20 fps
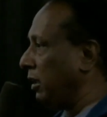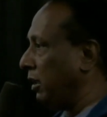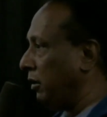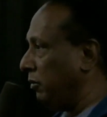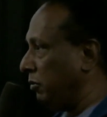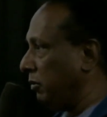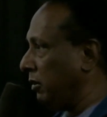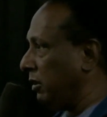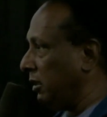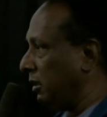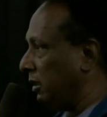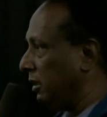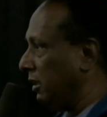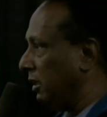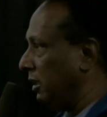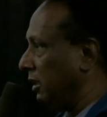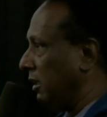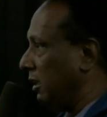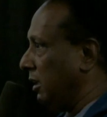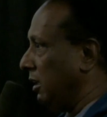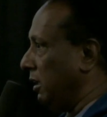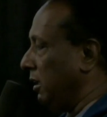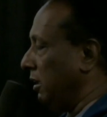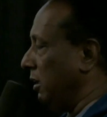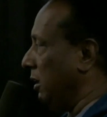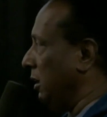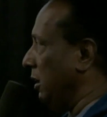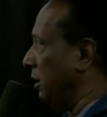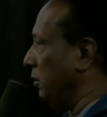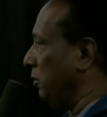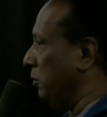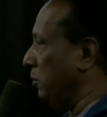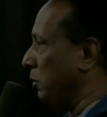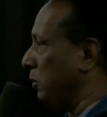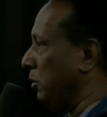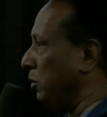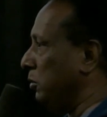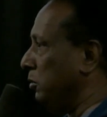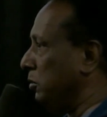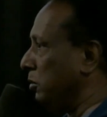Haifa. For
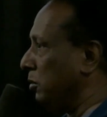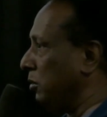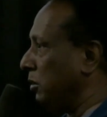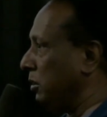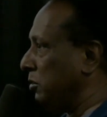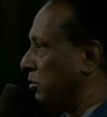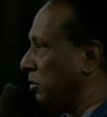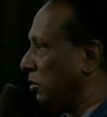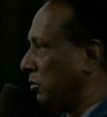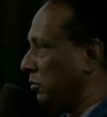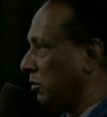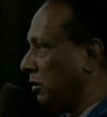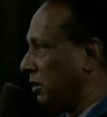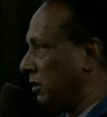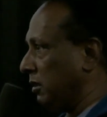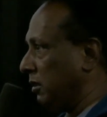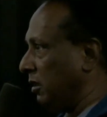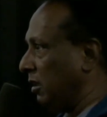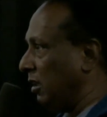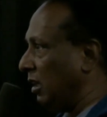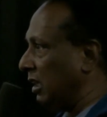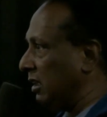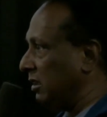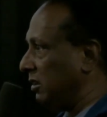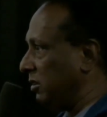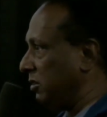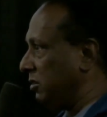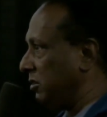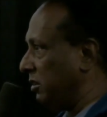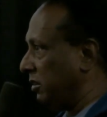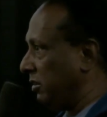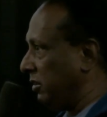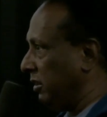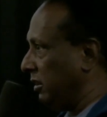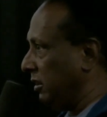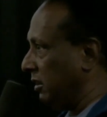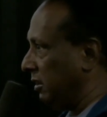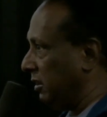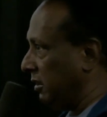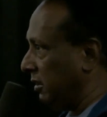those who know, it's one of the third largest city
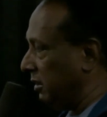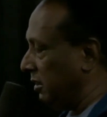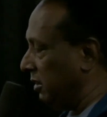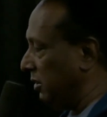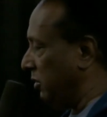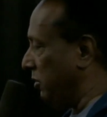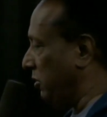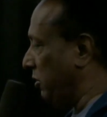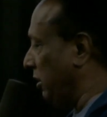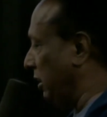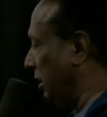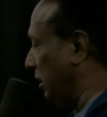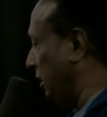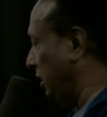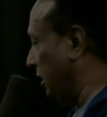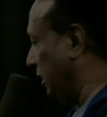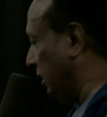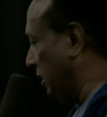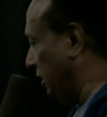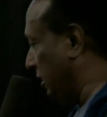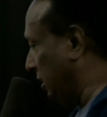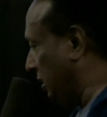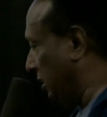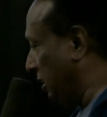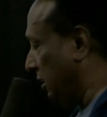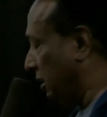in Israel, and